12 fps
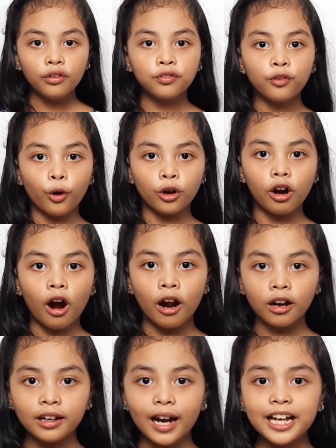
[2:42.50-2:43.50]
For
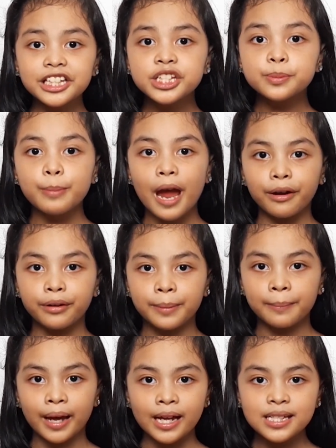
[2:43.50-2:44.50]
our
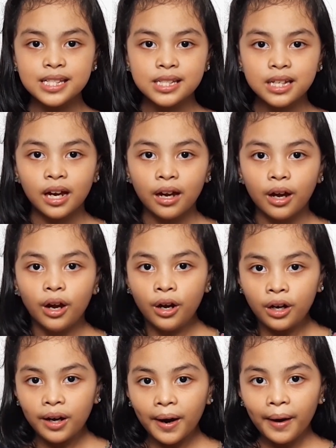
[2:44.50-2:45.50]
experiment,
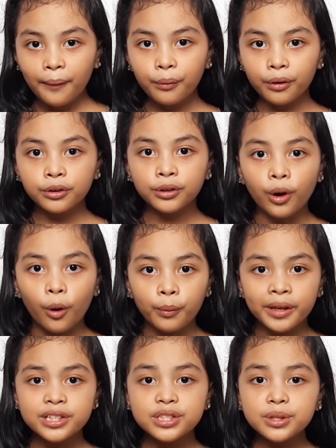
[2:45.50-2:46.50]
we're
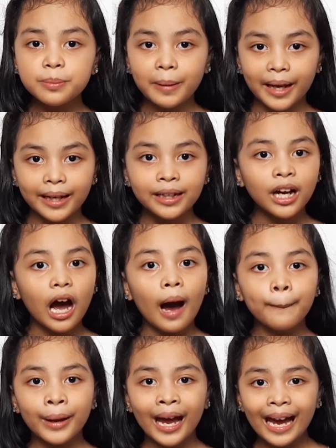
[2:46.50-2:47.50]
going to make
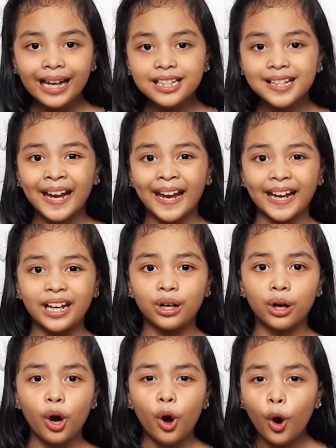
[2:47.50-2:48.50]
a pancake,
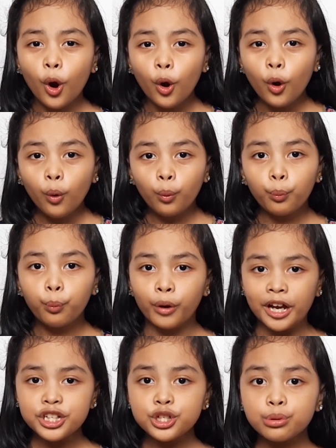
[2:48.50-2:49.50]

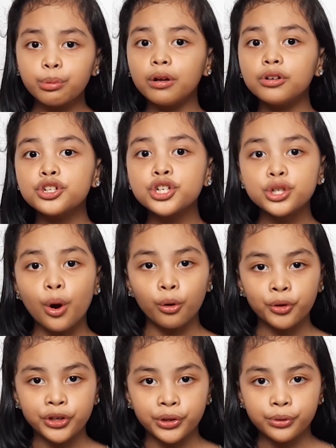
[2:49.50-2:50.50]
which will show
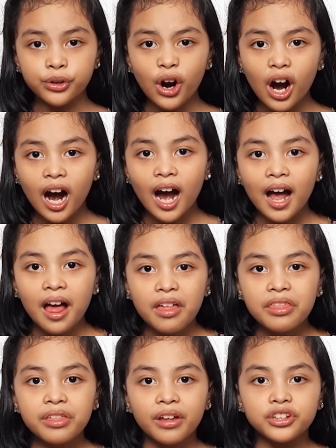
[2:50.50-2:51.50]
you
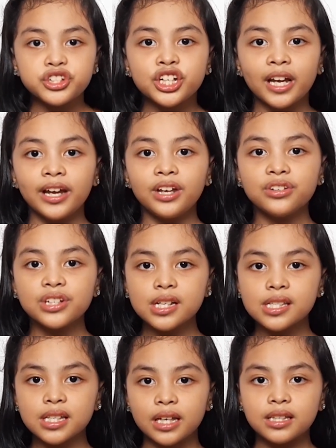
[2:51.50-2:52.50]
the
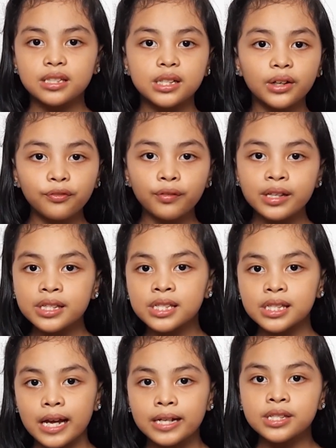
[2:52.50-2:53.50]
changes in different
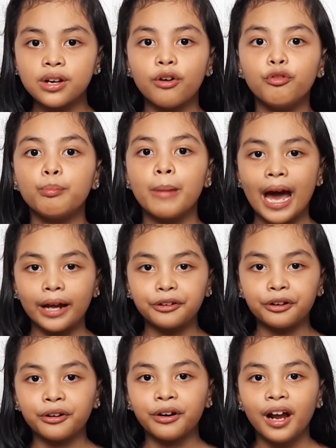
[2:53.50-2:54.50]
states of
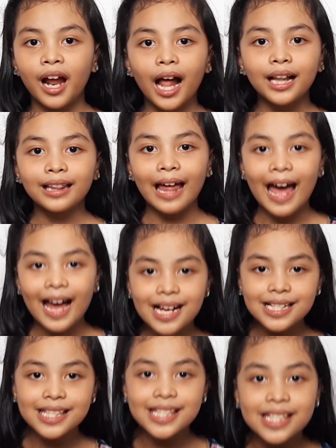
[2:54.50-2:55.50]
matter.
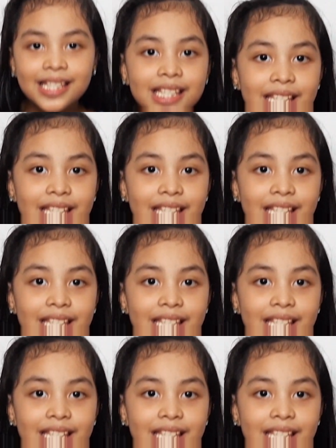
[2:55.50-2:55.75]
Let's